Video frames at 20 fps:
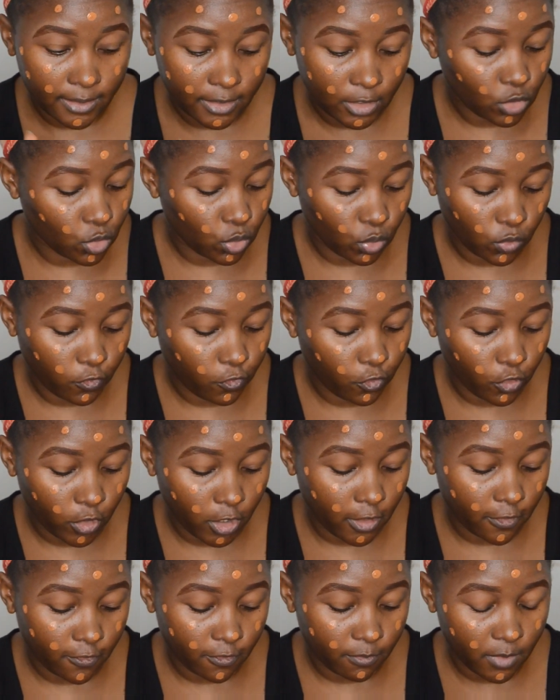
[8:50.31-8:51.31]
So
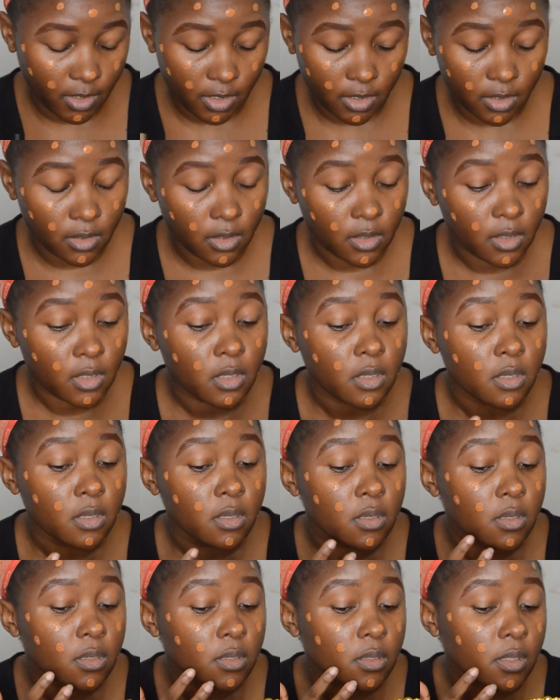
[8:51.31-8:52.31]
forgive me.
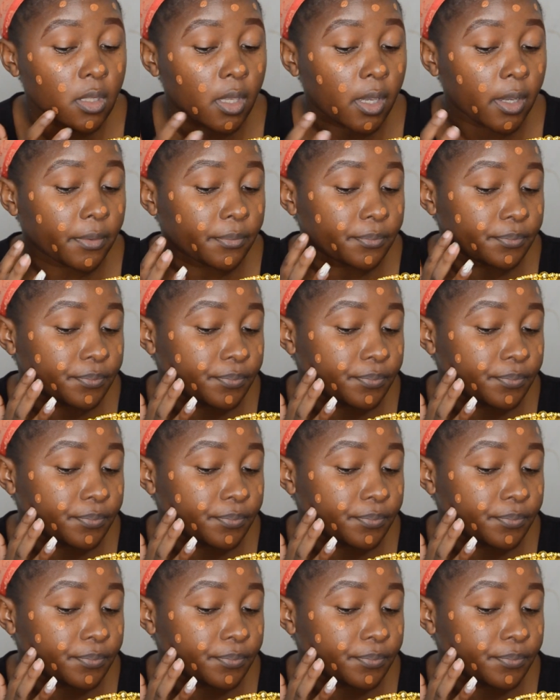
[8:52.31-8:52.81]
Yeah.